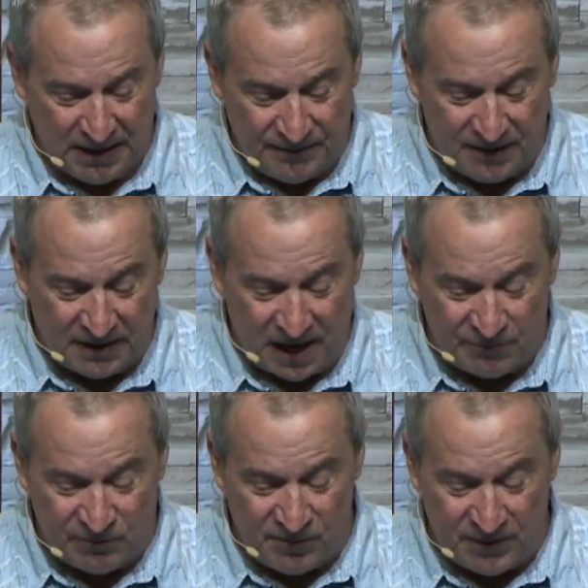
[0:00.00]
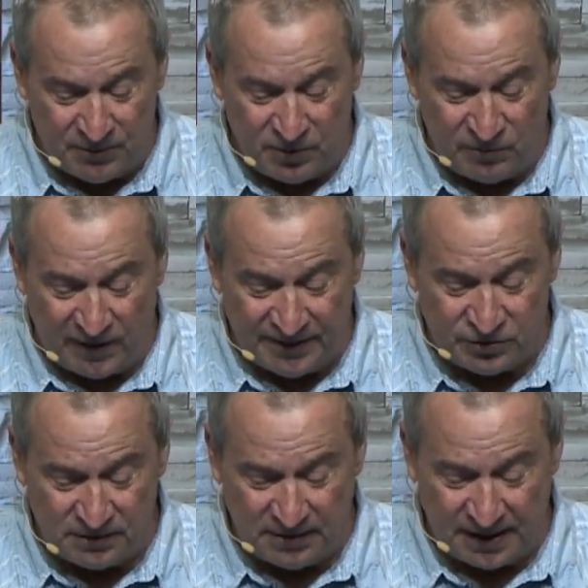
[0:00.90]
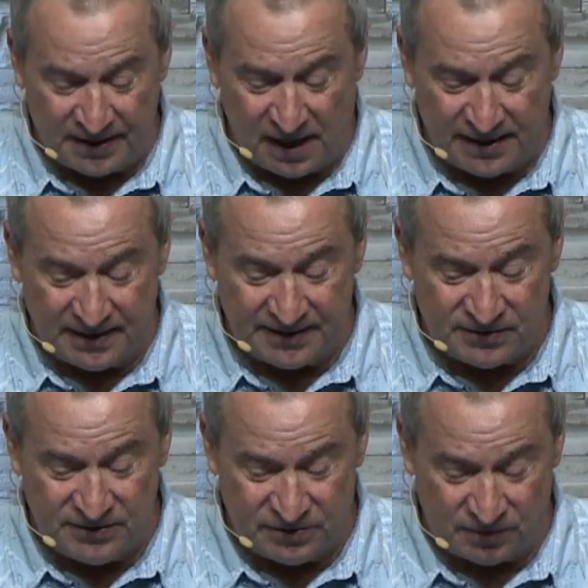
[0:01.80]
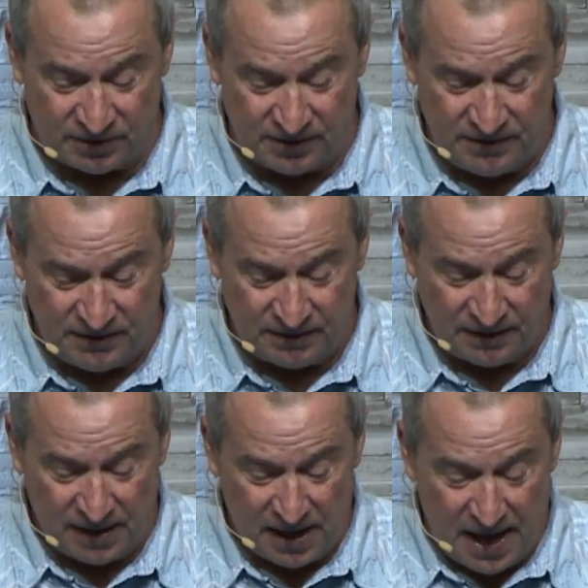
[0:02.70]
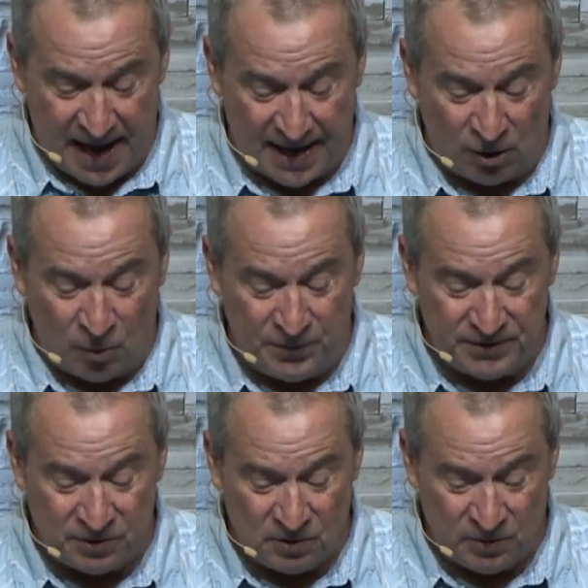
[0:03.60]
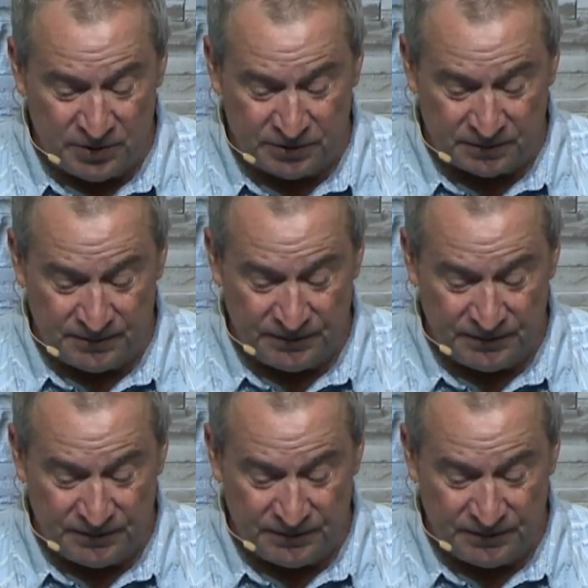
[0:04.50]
Then God remembered Rachel, and God listened to her and opened her womb.